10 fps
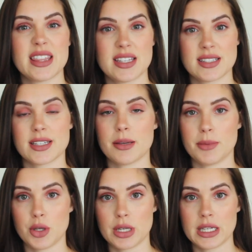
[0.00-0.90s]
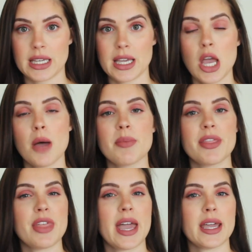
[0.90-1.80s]
in this community,
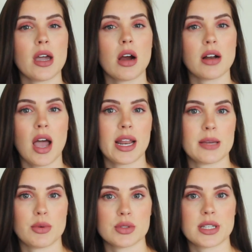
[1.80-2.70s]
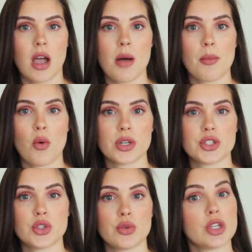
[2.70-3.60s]
but they are not able to come
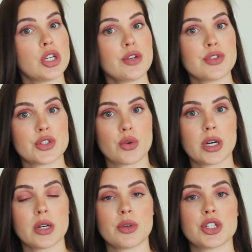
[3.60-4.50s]
onto your resort,